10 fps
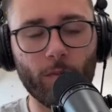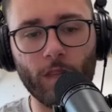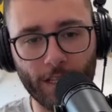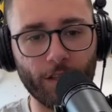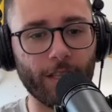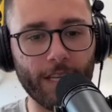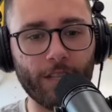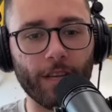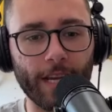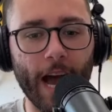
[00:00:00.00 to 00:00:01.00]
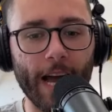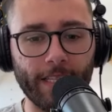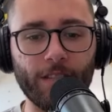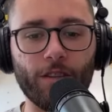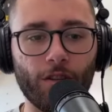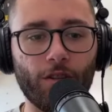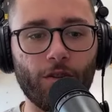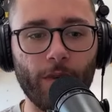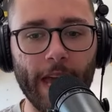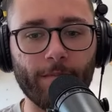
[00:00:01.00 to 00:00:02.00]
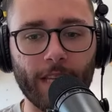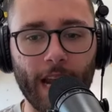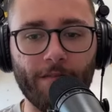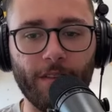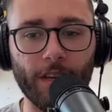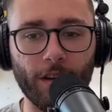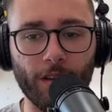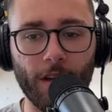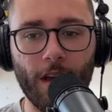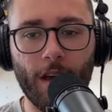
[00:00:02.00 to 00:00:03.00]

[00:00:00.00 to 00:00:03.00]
These these are the guys. These are the two names that I feel